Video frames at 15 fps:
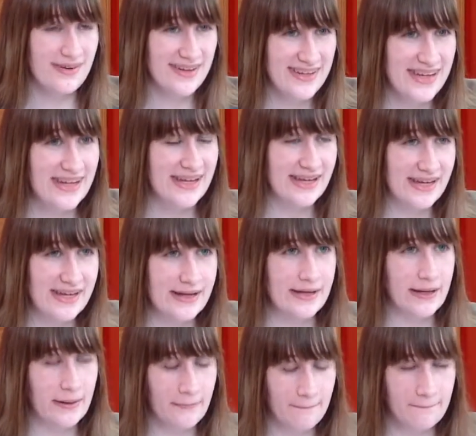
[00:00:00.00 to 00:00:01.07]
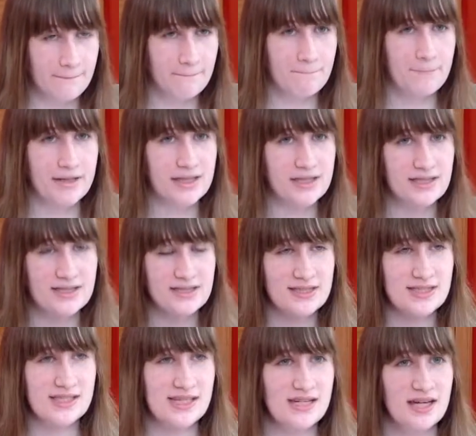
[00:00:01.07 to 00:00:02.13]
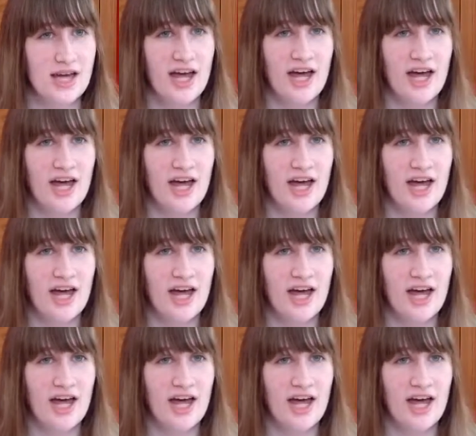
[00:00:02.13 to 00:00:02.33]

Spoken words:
Yep. See,